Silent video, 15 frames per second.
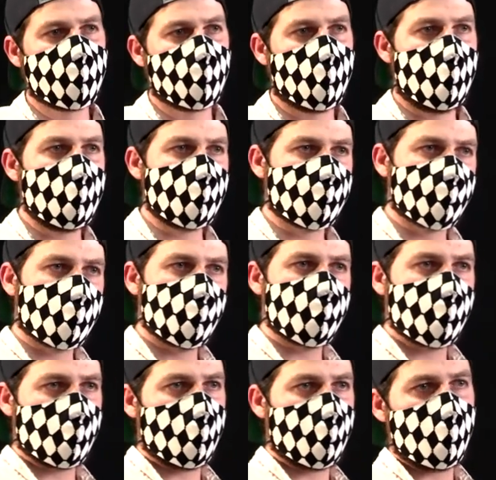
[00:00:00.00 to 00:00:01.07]
wires
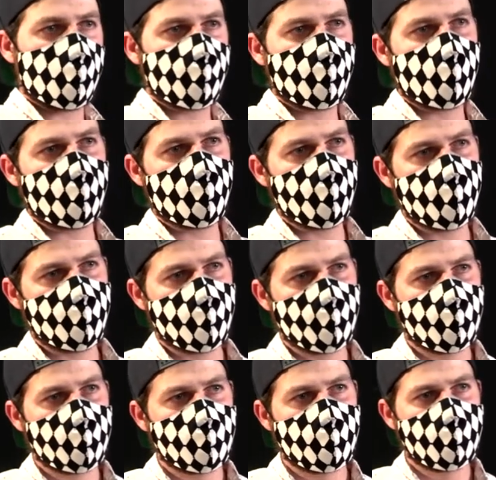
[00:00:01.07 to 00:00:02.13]
coming off of
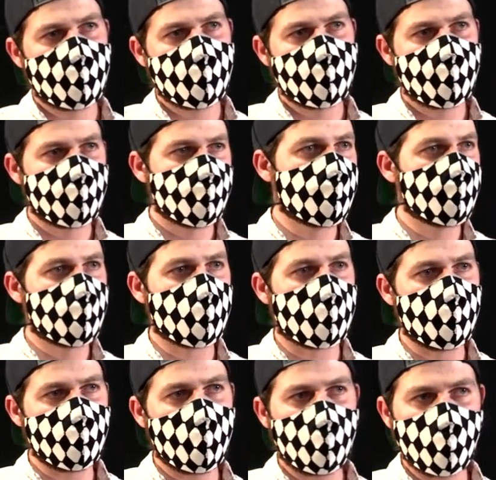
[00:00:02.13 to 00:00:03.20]
the
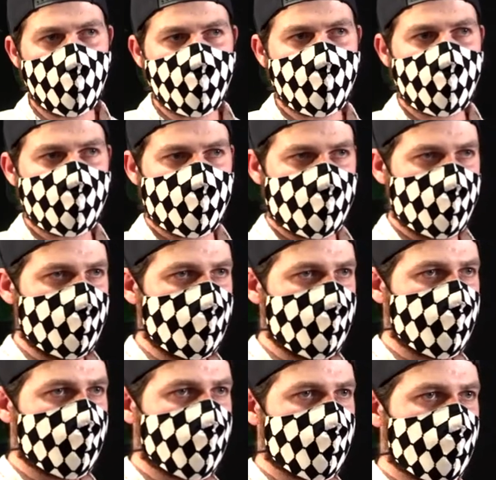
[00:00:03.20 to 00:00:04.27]
components as
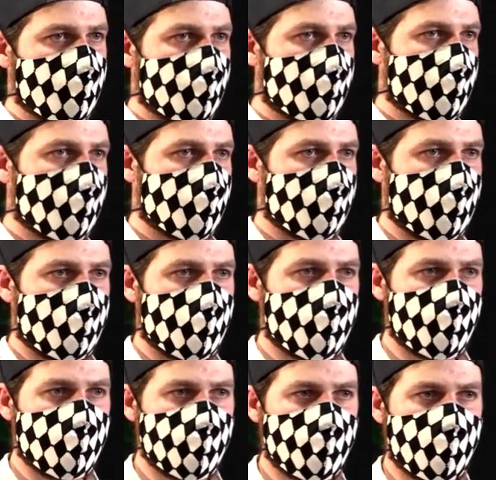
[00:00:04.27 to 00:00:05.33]
leads,
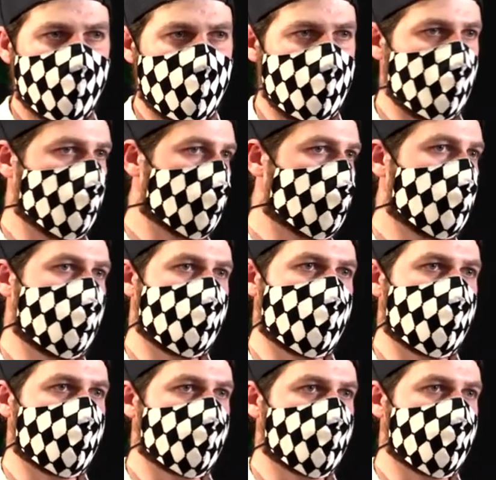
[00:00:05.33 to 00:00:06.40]
but now we're
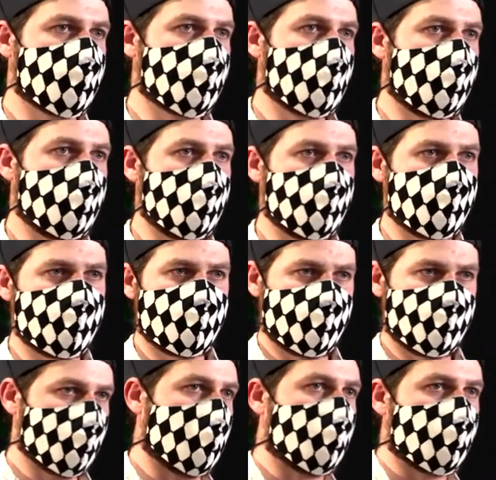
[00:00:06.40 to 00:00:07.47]
cutting and then
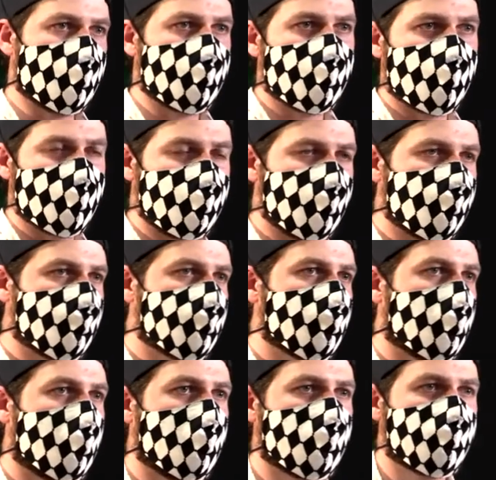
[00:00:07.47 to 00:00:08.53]
soldering the leads
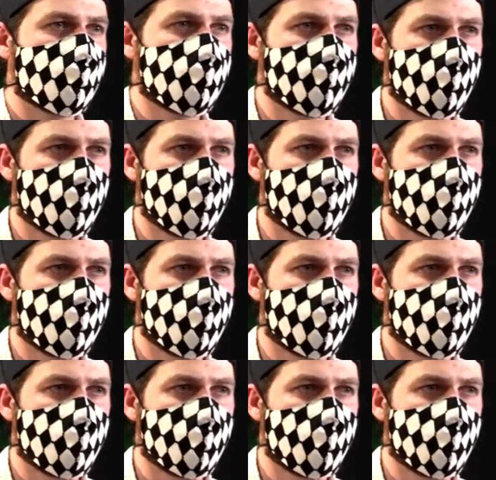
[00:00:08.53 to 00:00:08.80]
onto the